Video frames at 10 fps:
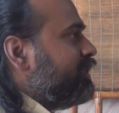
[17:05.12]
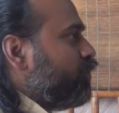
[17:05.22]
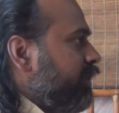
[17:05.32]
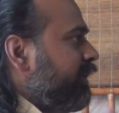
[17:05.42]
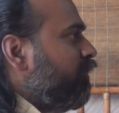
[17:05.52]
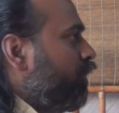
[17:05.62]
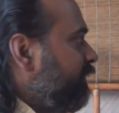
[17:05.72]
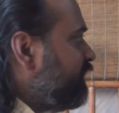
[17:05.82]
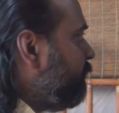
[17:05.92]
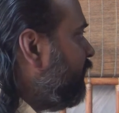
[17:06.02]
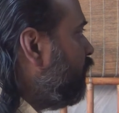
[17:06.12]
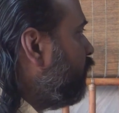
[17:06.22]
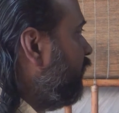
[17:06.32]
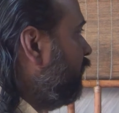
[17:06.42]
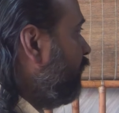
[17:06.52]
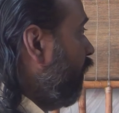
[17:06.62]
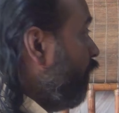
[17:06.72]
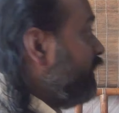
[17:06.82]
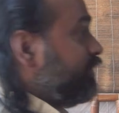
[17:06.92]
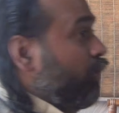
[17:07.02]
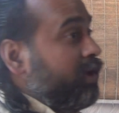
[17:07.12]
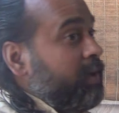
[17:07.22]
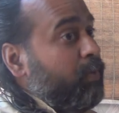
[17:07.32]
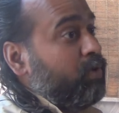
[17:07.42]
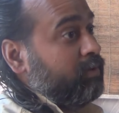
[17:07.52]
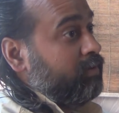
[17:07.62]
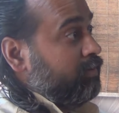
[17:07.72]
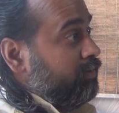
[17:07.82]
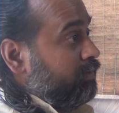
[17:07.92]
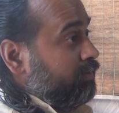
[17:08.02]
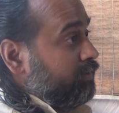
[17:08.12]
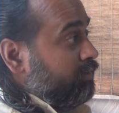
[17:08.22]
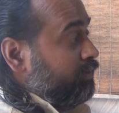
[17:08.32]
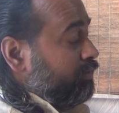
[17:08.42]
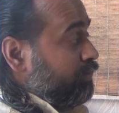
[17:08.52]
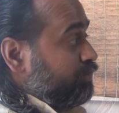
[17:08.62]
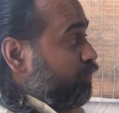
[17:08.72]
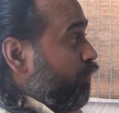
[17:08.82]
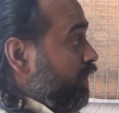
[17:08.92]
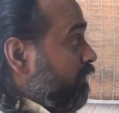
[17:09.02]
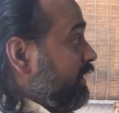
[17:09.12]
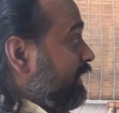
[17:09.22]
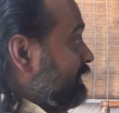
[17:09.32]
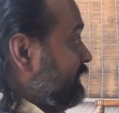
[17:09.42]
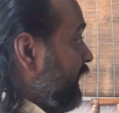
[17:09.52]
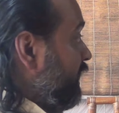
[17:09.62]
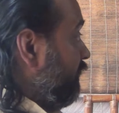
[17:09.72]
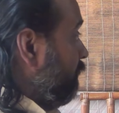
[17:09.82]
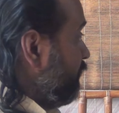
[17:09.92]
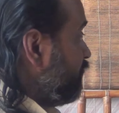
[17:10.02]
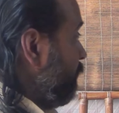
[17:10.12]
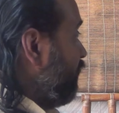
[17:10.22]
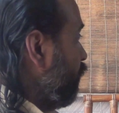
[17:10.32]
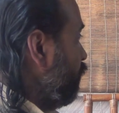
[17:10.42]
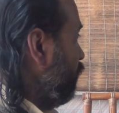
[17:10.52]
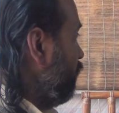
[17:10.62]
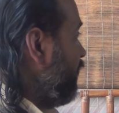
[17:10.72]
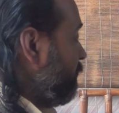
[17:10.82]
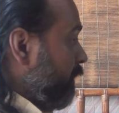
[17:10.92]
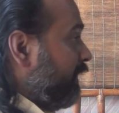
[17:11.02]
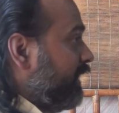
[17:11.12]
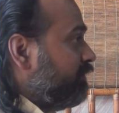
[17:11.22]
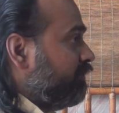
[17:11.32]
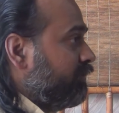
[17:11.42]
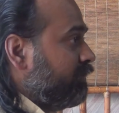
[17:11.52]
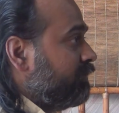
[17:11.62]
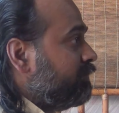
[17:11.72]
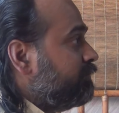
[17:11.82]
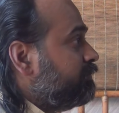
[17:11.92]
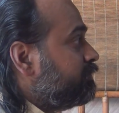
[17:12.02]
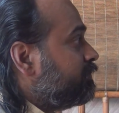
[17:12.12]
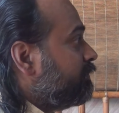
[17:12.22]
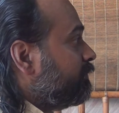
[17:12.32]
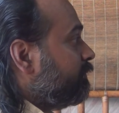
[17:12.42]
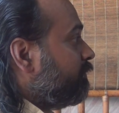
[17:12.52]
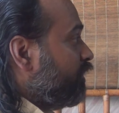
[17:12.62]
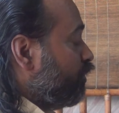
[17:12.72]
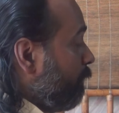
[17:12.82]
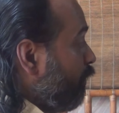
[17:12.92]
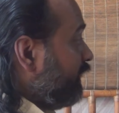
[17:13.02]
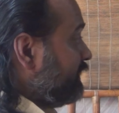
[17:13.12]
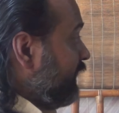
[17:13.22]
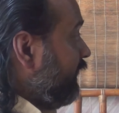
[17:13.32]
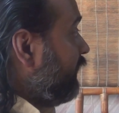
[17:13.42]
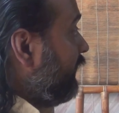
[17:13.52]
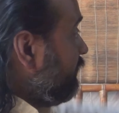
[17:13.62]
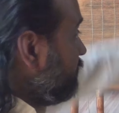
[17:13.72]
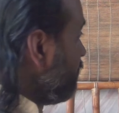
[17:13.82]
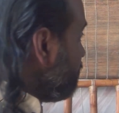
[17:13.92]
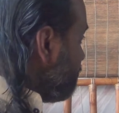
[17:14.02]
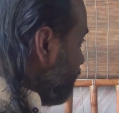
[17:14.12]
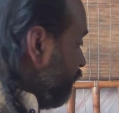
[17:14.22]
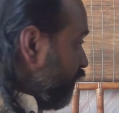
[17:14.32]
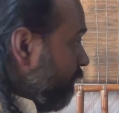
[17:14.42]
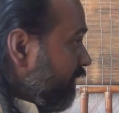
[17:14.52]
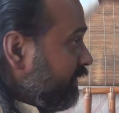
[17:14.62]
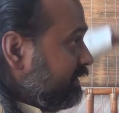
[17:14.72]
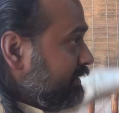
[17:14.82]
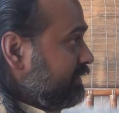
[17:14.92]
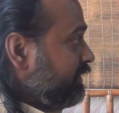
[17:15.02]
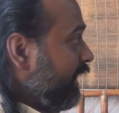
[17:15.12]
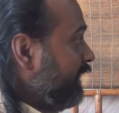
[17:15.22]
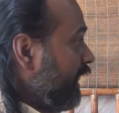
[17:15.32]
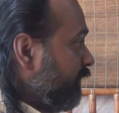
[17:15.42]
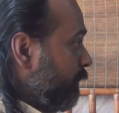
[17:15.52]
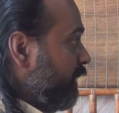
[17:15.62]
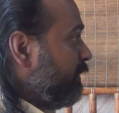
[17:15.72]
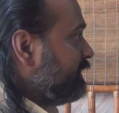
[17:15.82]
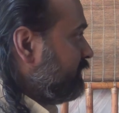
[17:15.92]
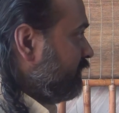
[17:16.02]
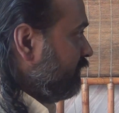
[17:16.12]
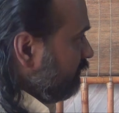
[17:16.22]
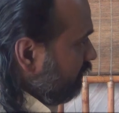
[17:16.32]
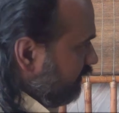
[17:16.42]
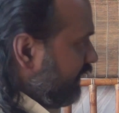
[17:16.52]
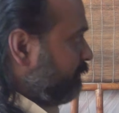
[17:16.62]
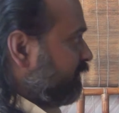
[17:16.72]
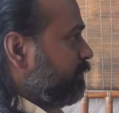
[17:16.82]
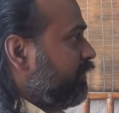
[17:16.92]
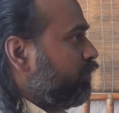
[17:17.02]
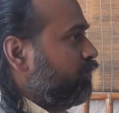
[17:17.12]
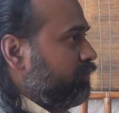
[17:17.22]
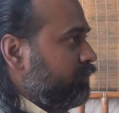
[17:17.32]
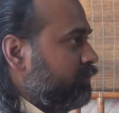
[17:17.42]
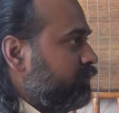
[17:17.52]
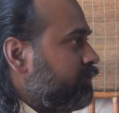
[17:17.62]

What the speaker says: man has already always been doing. Oh, it's a holy book. So whatever it is saying must be true. Let me believe. So the book is saying that angels descend from heavens and deliver babies. That must be true.